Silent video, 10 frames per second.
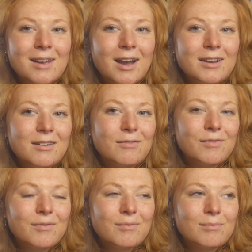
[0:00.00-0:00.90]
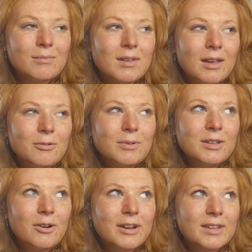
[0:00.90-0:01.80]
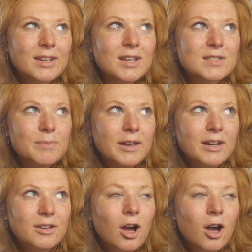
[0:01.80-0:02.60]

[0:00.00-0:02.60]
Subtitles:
kind of, I don't really know how to, like, explain it.